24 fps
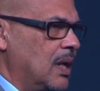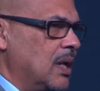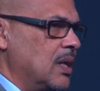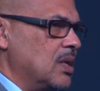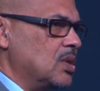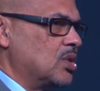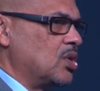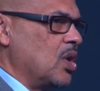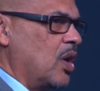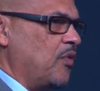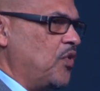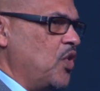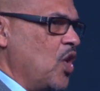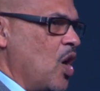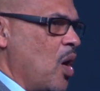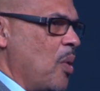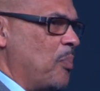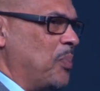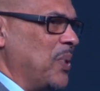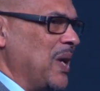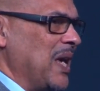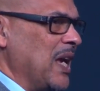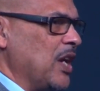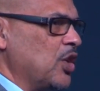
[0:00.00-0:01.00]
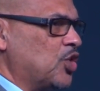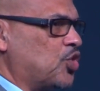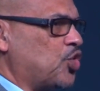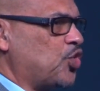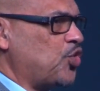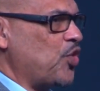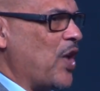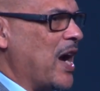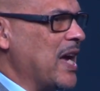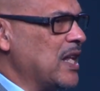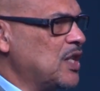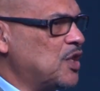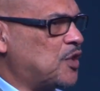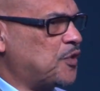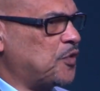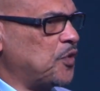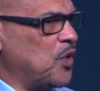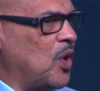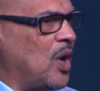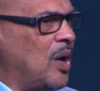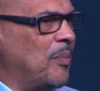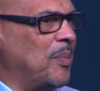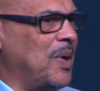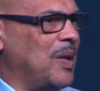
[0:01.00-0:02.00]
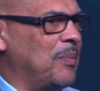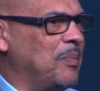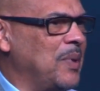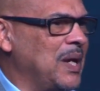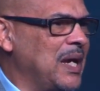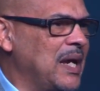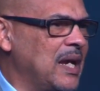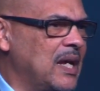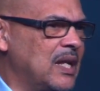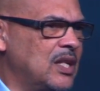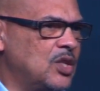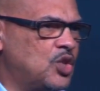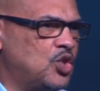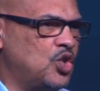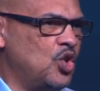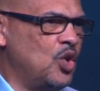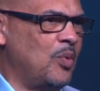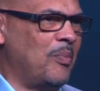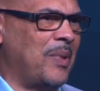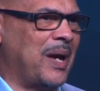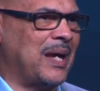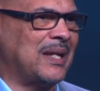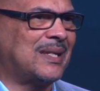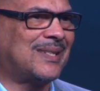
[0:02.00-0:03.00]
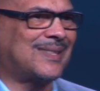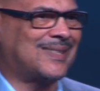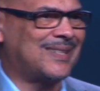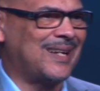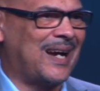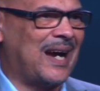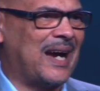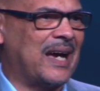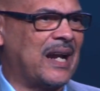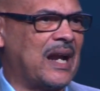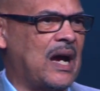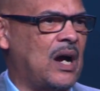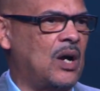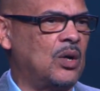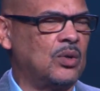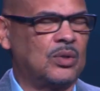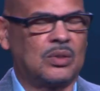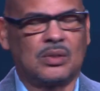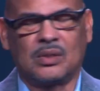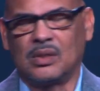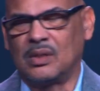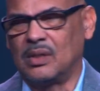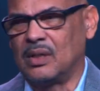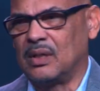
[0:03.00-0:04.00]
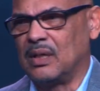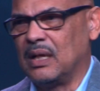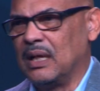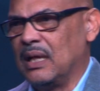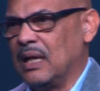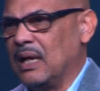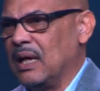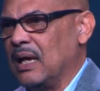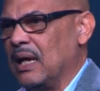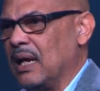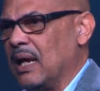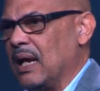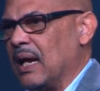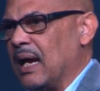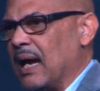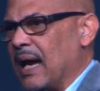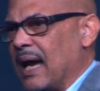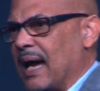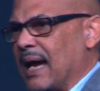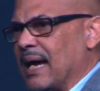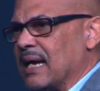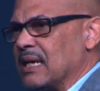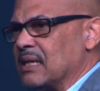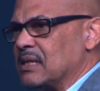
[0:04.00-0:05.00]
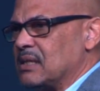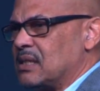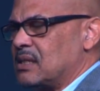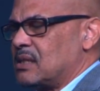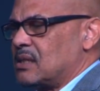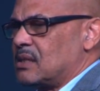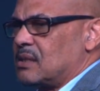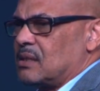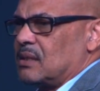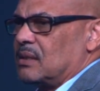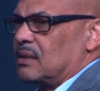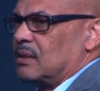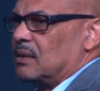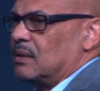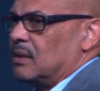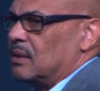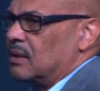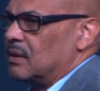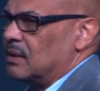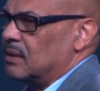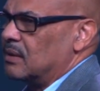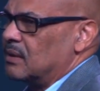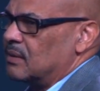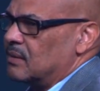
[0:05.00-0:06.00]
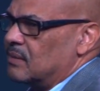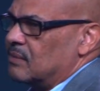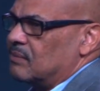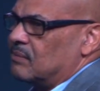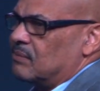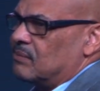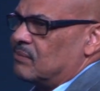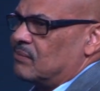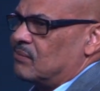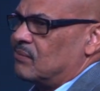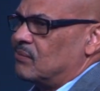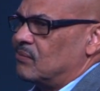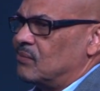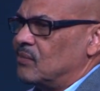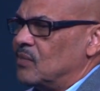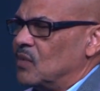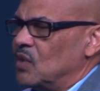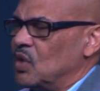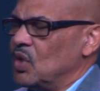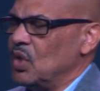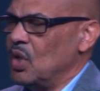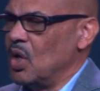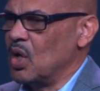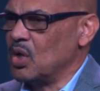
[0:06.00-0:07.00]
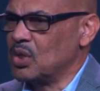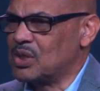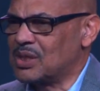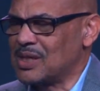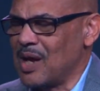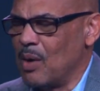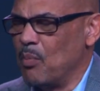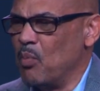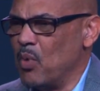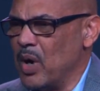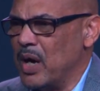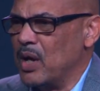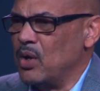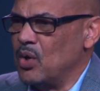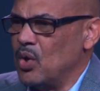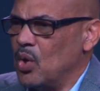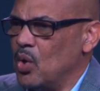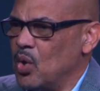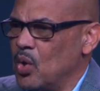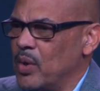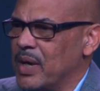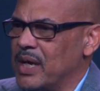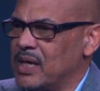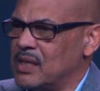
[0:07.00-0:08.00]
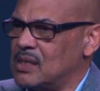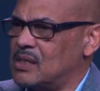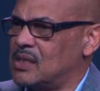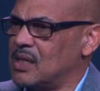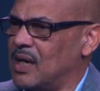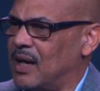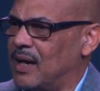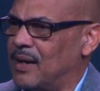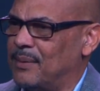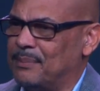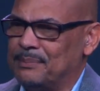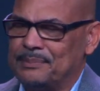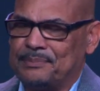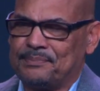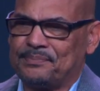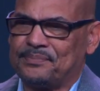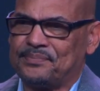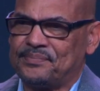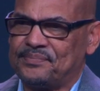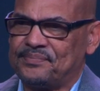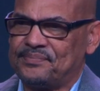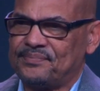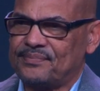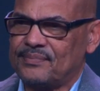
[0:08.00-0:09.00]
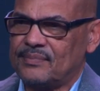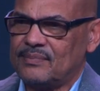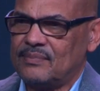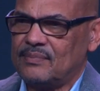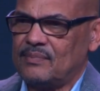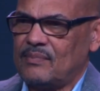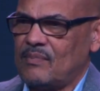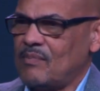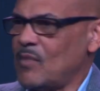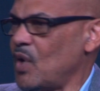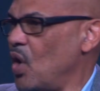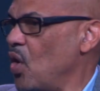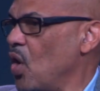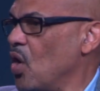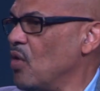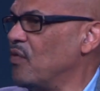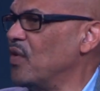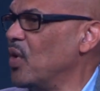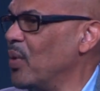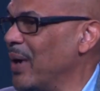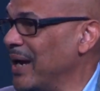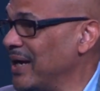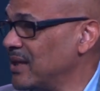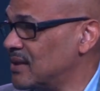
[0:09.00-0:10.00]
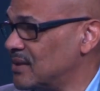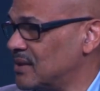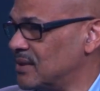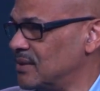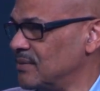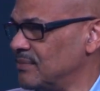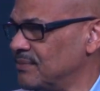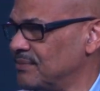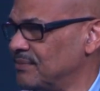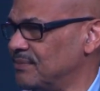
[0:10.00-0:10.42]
So if you're being transformed, it means you may start out as, you know, someone who is overweight.